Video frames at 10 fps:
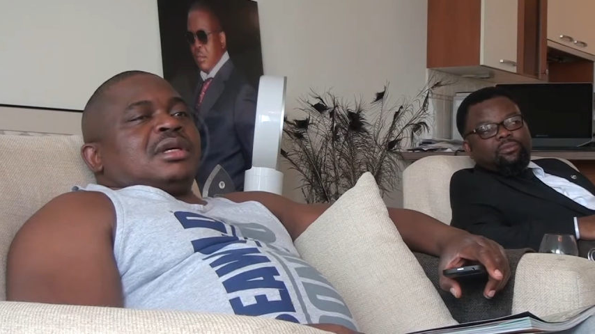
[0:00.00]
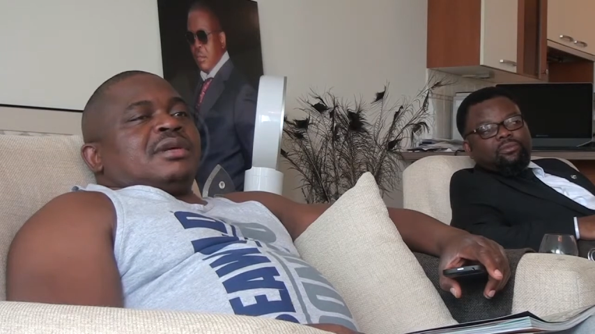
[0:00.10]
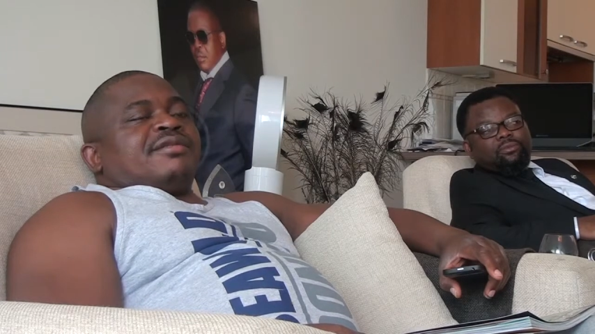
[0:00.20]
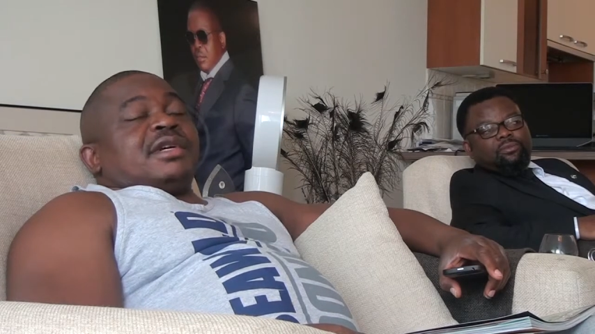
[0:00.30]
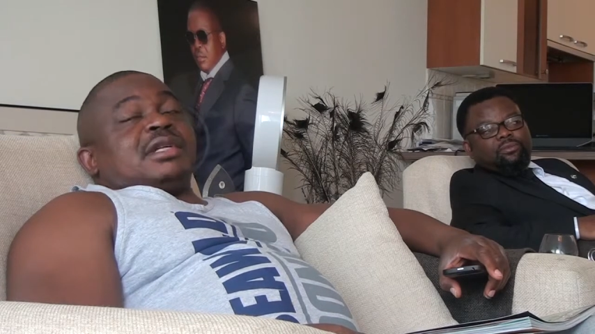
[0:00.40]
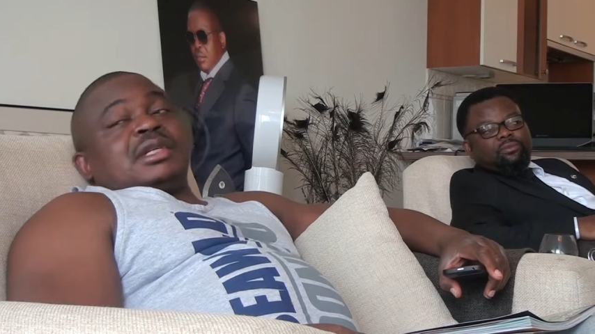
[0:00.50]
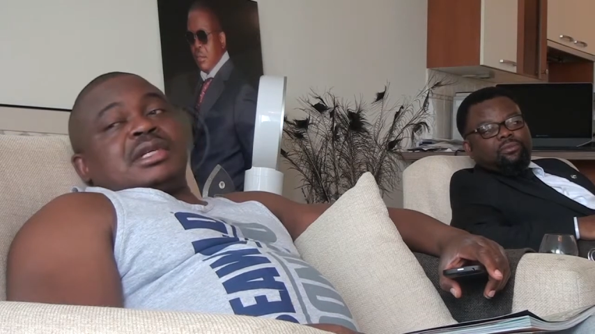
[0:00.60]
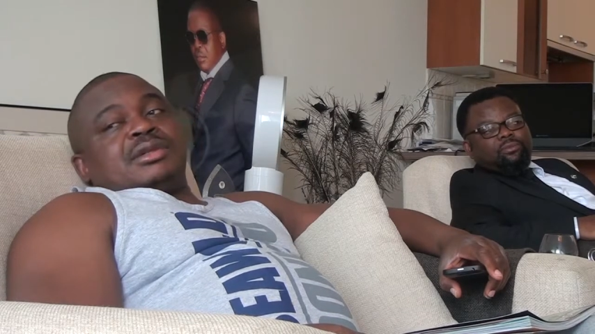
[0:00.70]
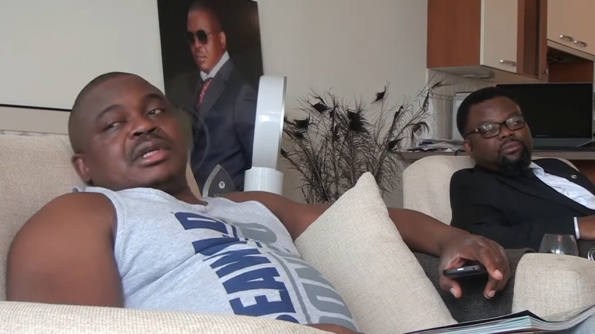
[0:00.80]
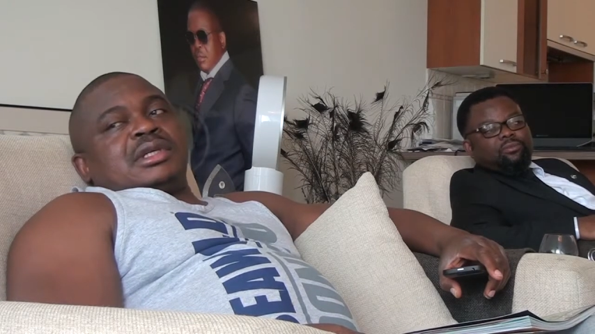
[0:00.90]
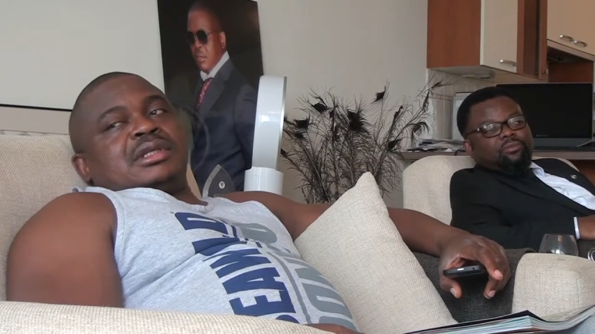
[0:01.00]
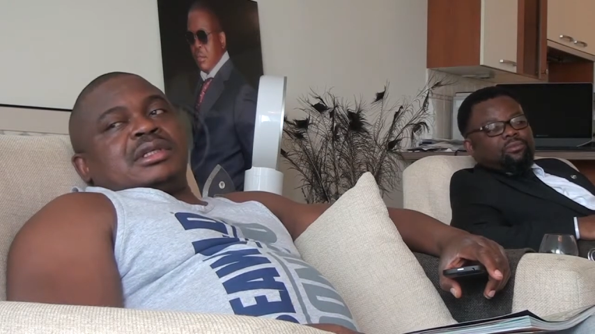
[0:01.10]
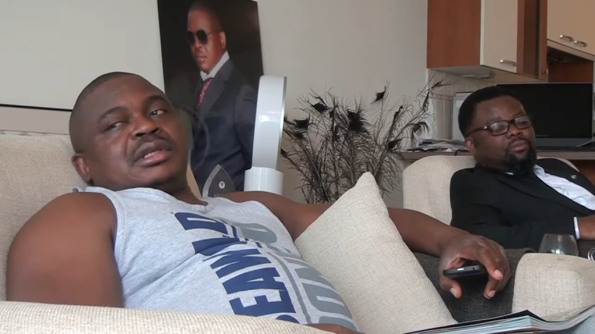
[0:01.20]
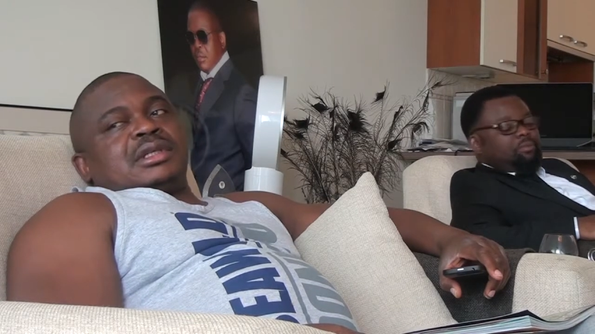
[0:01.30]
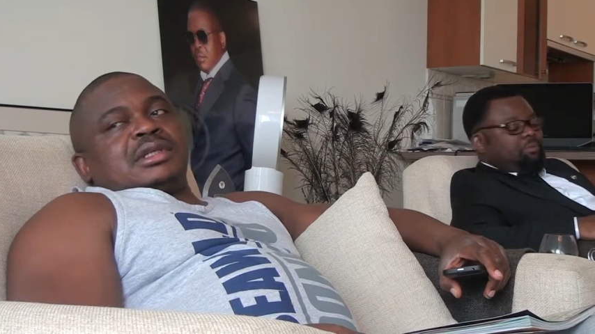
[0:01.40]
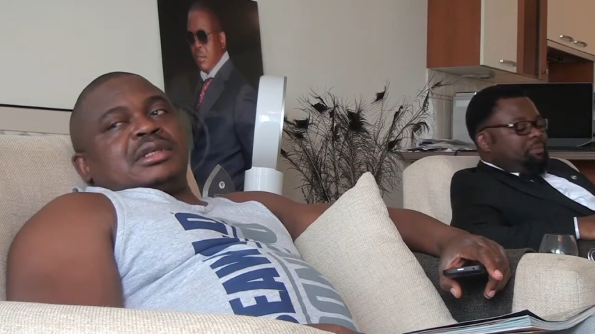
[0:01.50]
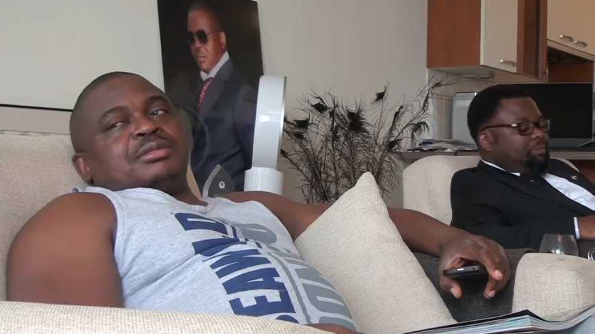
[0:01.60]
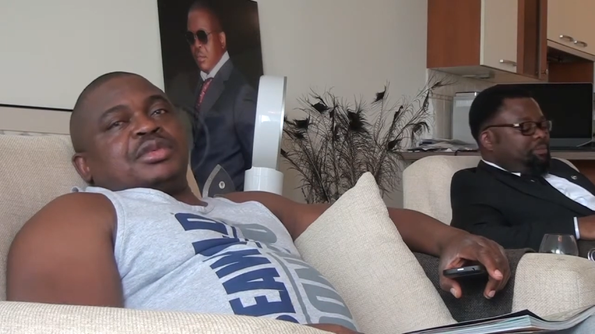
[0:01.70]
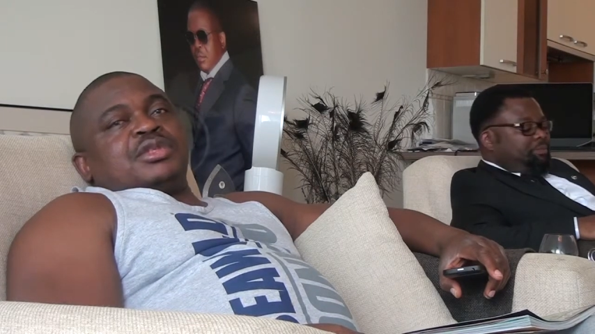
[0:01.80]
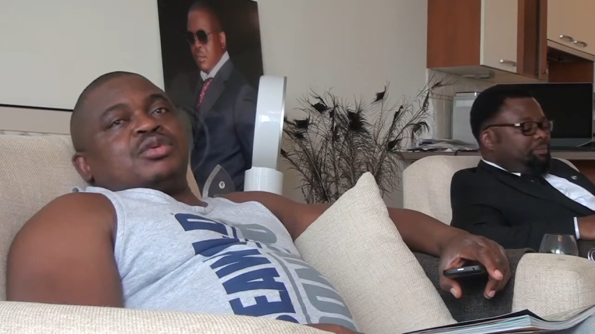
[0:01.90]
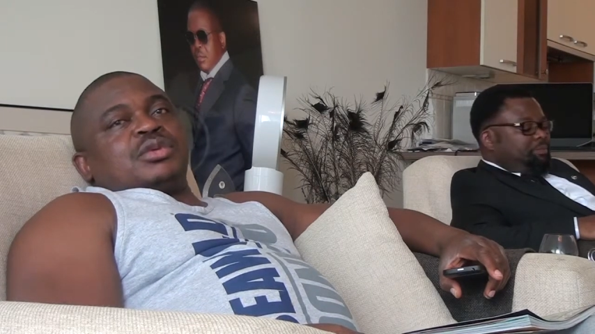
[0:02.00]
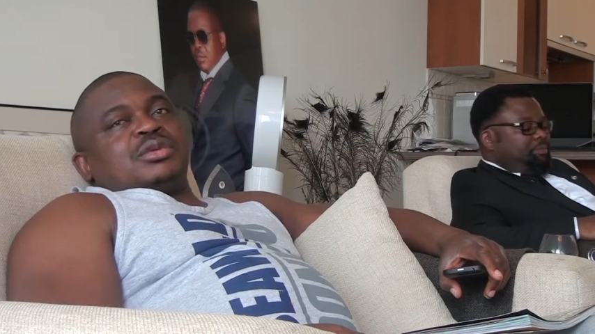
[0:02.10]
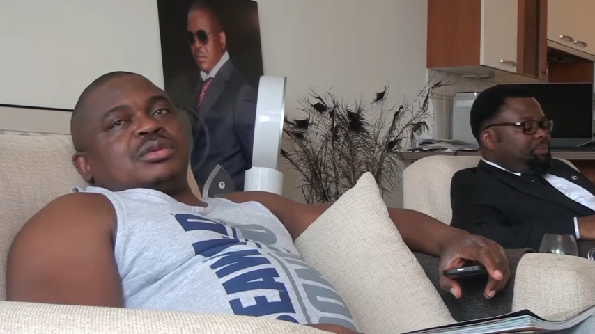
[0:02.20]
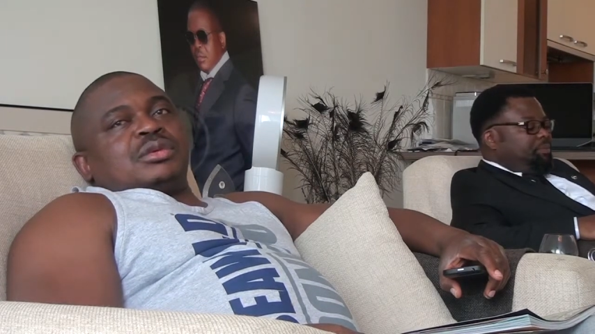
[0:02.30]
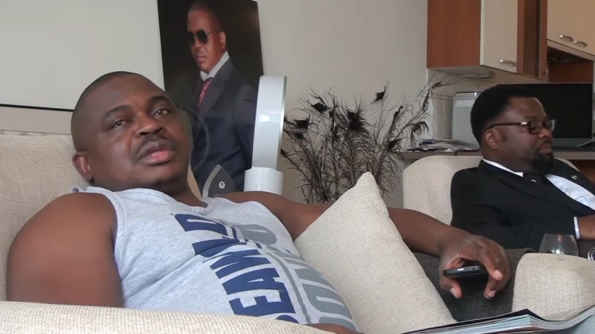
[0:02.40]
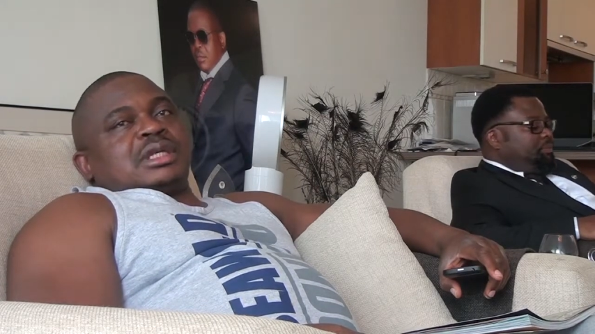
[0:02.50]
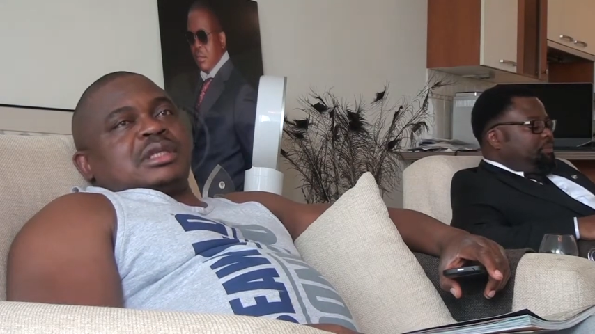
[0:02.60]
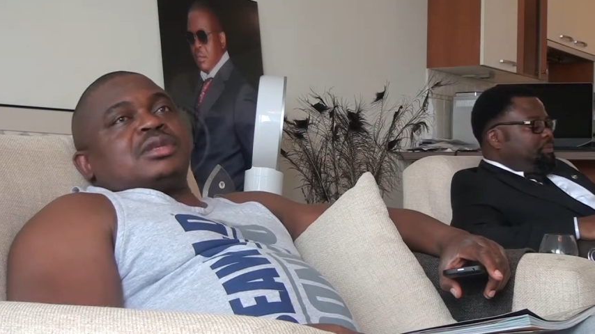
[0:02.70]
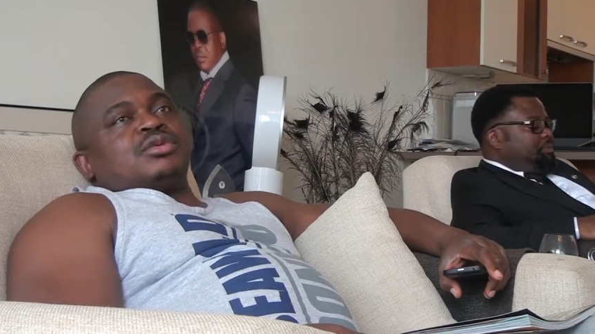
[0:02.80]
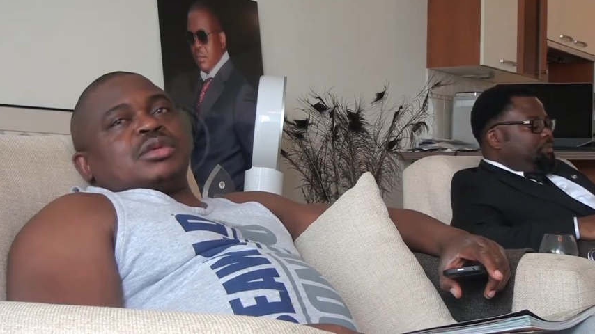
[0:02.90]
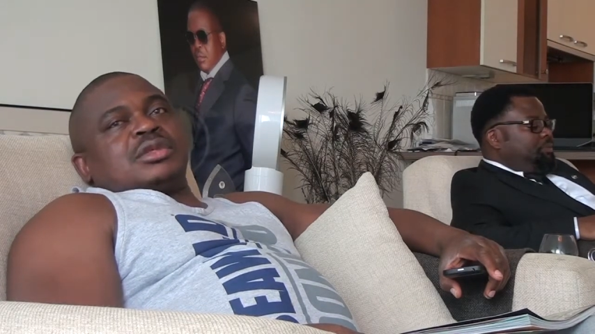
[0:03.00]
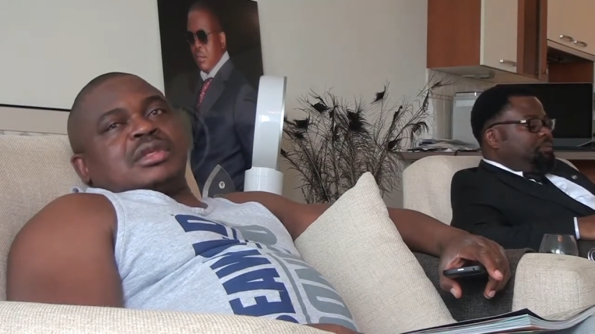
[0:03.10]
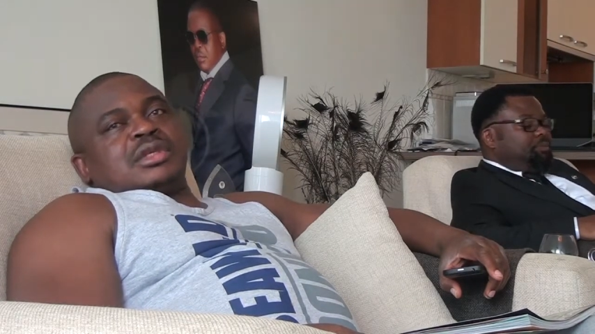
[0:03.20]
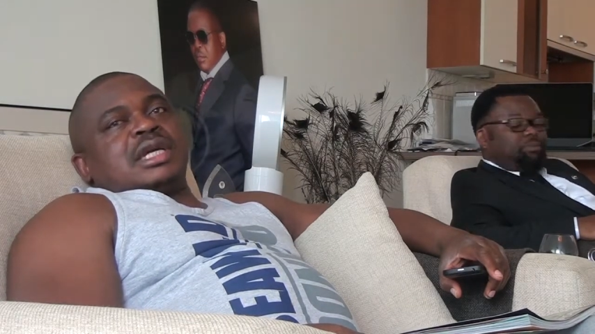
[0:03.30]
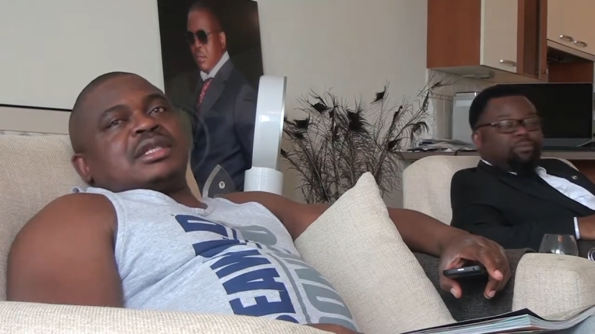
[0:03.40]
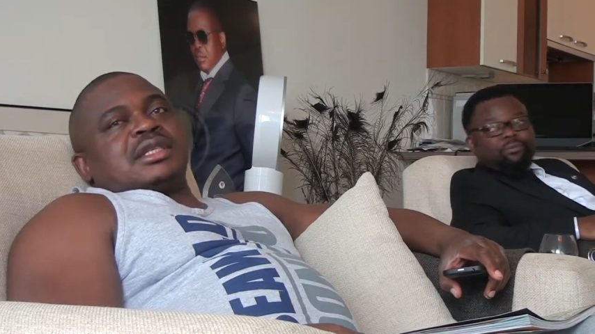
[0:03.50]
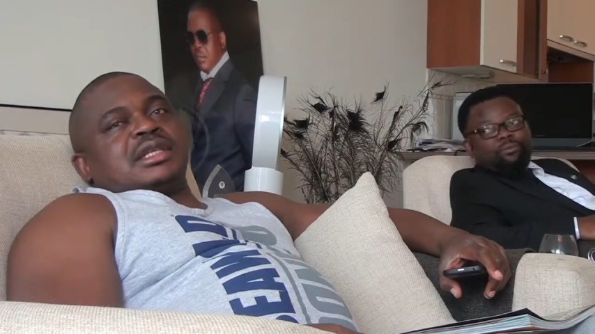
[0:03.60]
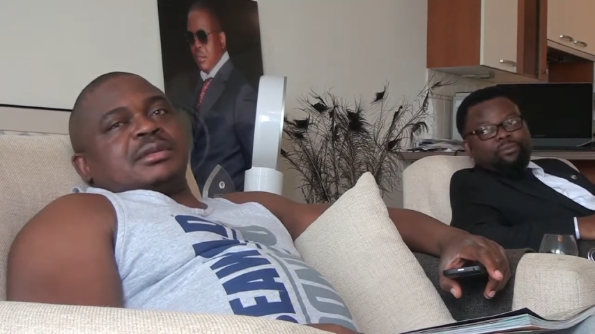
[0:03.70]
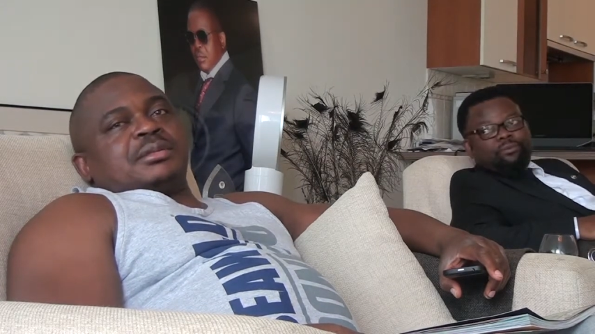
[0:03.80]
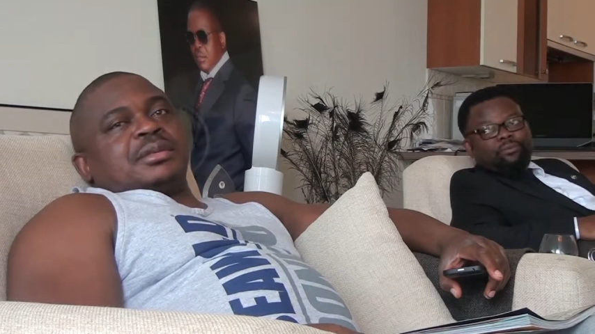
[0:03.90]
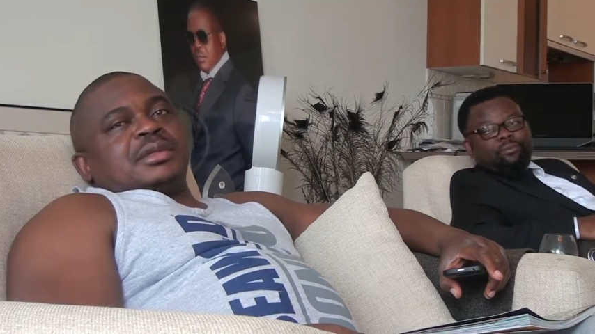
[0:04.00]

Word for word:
Speaker 1: I found out that uh, the peace we took, at it was the right step